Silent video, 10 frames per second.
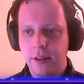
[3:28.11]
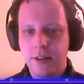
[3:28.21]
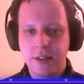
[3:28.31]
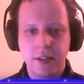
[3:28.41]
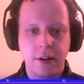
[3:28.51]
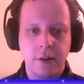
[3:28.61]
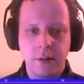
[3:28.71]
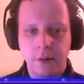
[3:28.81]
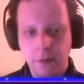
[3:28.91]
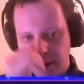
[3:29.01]

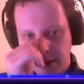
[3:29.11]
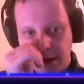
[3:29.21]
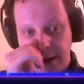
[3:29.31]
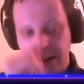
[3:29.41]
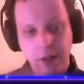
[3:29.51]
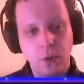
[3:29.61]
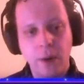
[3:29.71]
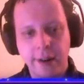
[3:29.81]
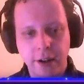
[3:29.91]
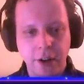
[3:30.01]
So I figured,
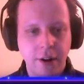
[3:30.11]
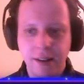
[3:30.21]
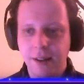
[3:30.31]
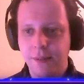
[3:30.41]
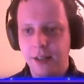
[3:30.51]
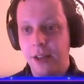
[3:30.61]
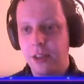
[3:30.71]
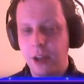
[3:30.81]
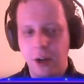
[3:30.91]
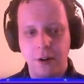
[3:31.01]
why not go ahead and give it another
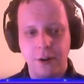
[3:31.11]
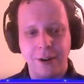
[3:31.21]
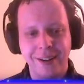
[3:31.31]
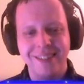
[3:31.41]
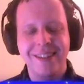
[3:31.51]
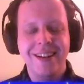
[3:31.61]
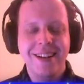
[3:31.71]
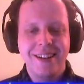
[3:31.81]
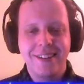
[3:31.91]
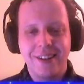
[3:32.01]
go?
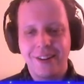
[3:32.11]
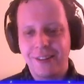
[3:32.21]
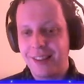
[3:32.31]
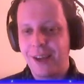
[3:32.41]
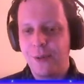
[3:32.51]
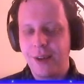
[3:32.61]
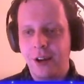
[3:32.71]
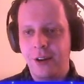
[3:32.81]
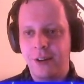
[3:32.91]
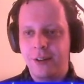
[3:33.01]
So there we go.